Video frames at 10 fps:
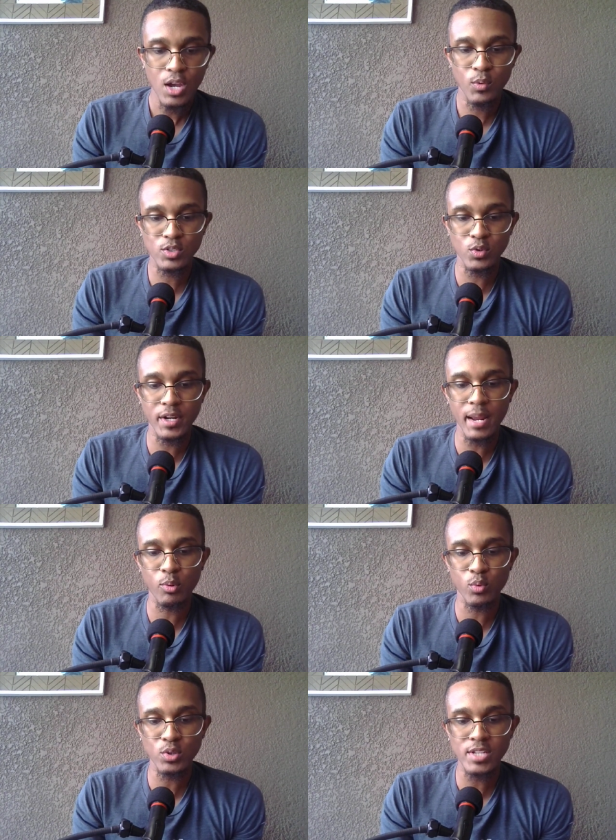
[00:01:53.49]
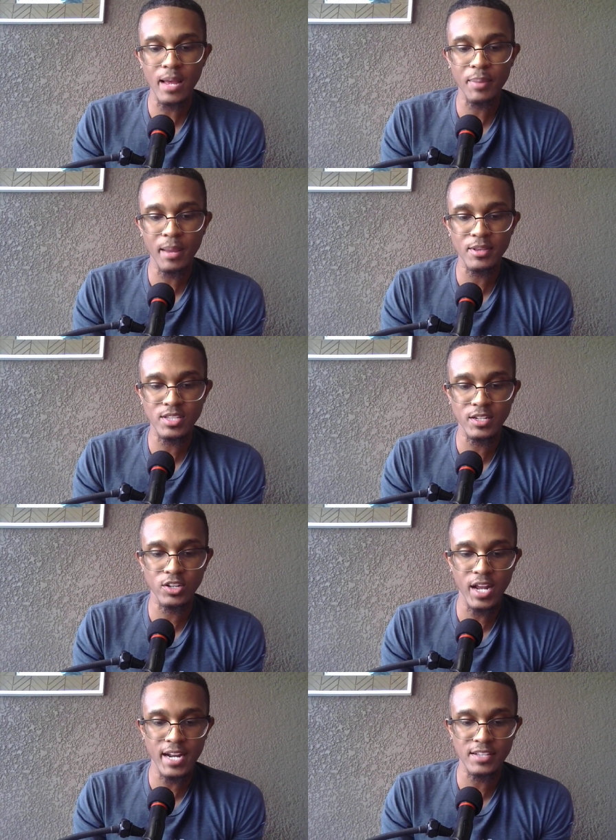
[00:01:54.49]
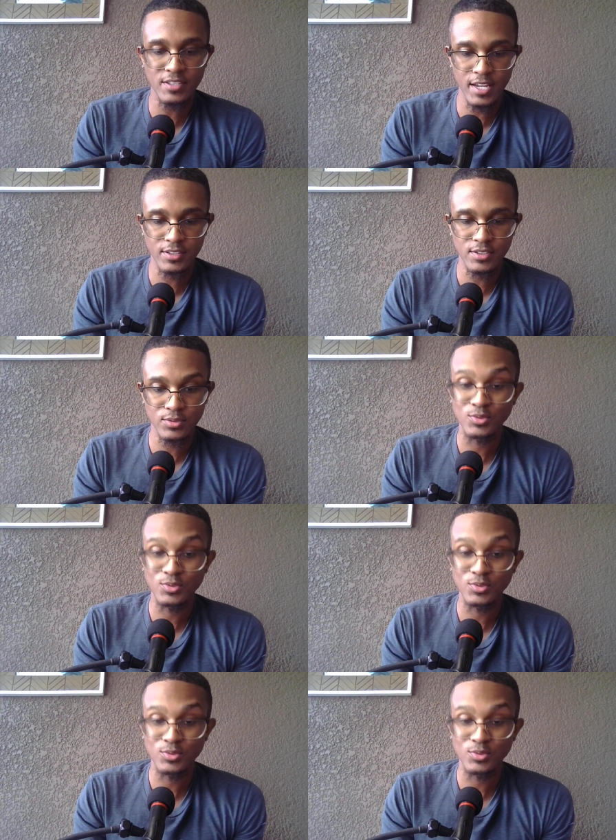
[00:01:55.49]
which will enable real-time payments in the United States.